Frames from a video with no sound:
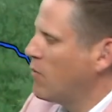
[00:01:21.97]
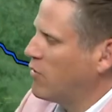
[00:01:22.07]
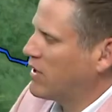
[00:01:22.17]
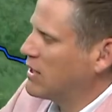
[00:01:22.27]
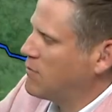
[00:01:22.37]

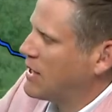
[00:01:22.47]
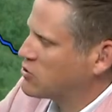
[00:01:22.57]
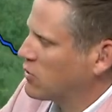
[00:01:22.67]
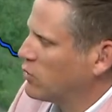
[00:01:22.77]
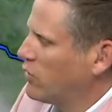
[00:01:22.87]
moving into
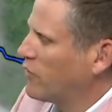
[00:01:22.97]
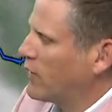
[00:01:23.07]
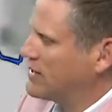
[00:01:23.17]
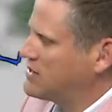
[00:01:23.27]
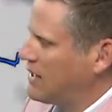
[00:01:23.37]
metro Louisville
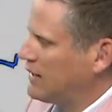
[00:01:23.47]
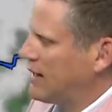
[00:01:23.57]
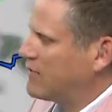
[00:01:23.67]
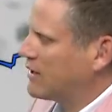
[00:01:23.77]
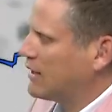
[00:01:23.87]
around 10,
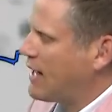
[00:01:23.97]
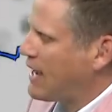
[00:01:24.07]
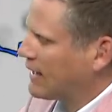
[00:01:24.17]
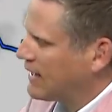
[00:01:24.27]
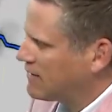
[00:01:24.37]
11
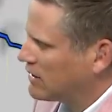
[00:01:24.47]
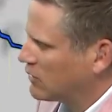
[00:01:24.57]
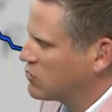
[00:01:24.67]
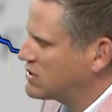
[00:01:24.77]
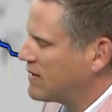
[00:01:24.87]
o'clock, and then
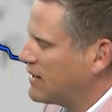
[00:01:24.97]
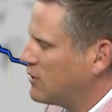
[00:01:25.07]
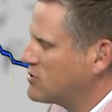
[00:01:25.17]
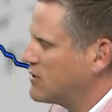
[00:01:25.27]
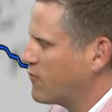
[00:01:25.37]
losing the
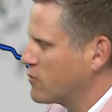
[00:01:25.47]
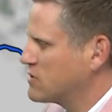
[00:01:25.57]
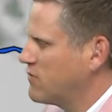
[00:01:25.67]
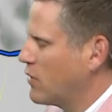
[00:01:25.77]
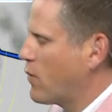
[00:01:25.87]
energy for
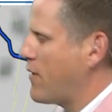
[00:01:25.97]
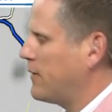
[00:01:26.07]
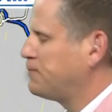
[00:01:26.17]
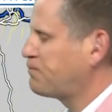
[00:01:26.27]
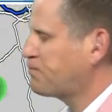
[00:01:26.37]
severe
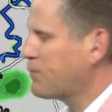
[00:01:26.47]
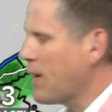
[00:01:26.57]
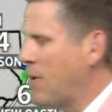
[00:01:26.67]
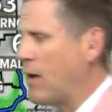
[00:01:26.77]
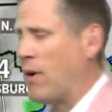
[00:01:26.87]
weather
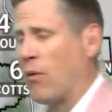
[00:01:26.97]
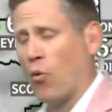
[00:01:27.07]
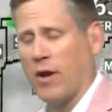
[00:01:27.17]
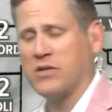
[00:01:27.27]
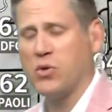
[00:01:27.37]
by around
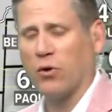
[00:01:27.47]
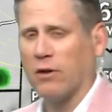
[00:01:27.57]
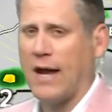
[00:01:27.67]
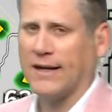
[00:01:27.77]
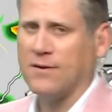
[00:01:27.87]
1 to 2
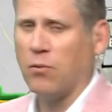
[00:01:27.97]
o'clock in the